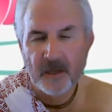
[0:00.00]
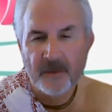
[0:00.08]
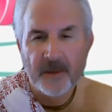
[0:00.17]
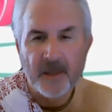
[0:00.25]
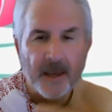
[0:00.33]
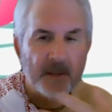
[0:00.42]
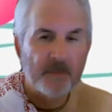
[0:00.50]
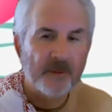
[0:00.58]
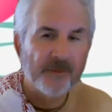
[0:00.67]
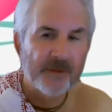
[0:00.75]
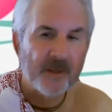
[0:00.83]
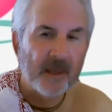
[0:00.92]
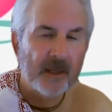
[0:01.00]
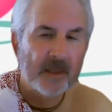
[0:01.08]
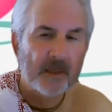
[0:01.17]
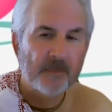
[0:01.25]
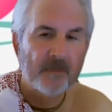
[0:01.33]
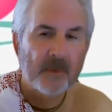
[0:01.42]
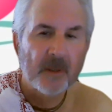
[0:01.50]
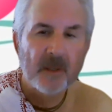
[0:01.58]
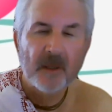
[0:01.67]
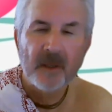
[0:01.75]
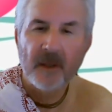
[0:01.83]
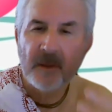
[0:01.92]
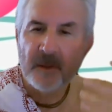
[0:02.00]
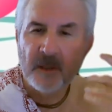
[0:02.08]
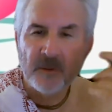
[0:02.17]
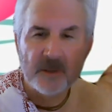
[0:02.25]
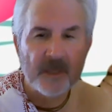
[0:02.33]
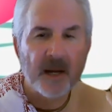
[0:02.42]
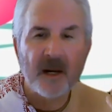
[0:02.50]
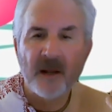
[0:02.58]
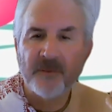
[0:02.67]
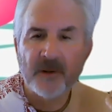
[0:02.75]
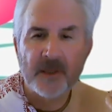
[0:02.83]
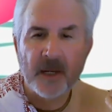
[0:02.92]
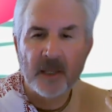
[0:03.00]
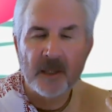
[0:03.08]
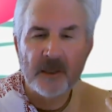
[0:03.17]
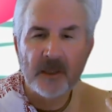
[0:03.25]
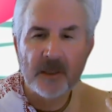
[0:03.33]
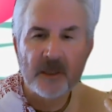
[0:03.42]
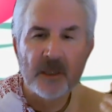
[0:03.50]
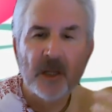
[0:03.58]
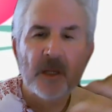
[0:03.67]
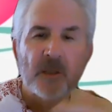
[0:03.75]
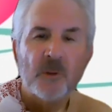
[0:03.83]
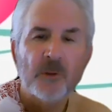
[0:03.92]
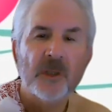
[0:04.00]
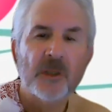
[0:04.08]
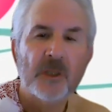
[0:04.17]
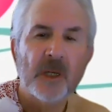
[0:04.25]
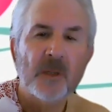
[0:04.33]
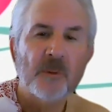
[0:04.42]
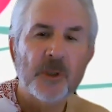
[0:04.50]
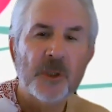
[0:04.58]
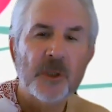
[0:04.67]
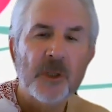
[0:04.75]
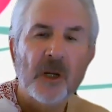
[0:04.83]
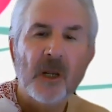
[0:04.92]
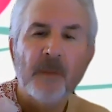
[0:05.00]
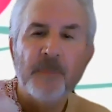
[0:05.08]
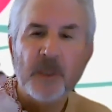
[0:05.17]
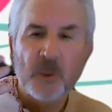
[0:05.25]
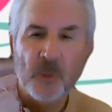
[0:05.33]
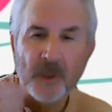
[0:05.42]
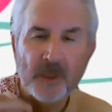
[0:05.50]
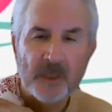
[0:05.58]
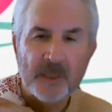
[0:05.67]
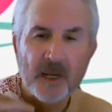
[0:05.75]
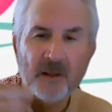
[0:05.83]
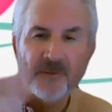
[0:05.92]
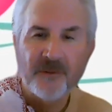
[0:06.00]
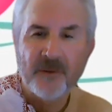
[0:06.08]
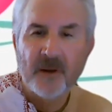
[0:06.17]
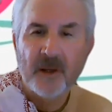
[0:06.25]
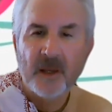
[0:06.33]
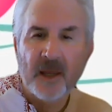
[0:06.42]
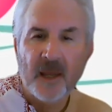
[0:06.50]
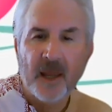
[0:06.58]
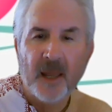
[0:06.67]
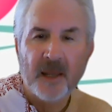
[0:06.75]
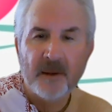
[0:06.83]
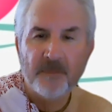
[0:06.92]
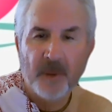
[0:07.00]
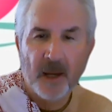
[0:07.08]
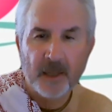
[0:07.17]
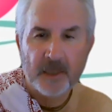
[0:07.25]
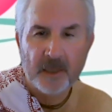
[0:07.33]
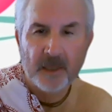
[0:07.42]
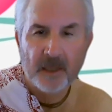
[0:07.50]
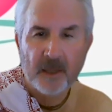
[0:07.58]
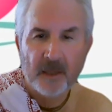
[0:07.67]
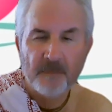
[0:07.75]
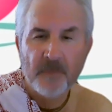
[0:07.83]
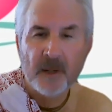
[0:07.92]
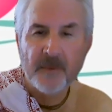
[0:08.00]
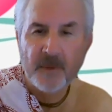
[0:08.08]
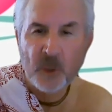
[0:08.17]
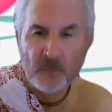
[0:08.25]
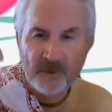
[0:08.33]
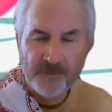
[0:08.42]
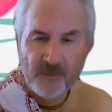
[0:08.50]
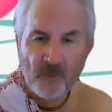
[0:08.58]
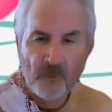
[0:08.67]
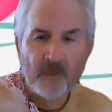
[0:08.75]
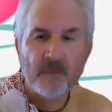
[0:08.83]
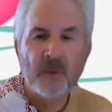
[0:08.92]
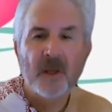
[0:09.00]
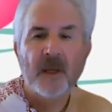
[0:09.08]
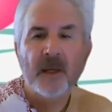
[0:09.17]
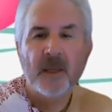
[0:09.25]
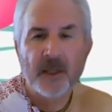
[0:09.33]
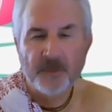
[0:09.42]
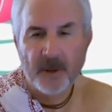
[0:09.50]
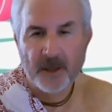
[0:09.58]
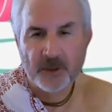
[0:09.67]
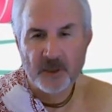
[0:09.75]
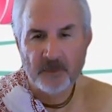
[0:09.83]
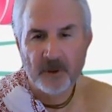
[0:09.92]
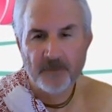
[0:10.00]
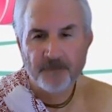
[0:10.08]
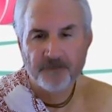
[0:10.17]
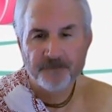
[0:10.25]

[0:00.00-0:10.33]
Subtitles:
In the animal kingdom, there is not enough intelligence to distinguish between self and body. But in the human form, it is possible.